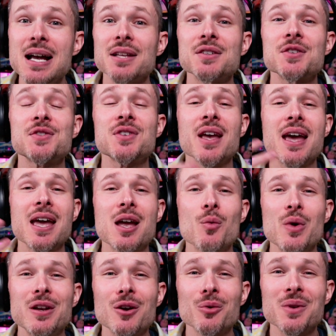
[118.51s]
To say
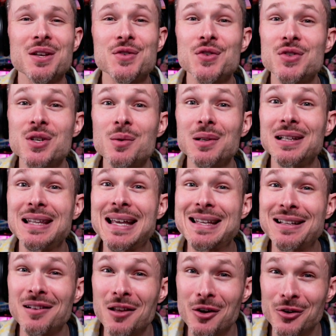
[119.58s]
we don't necessarily
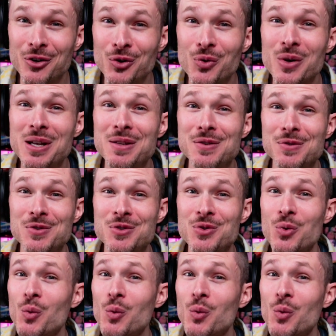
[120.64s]
lend a lot of credence to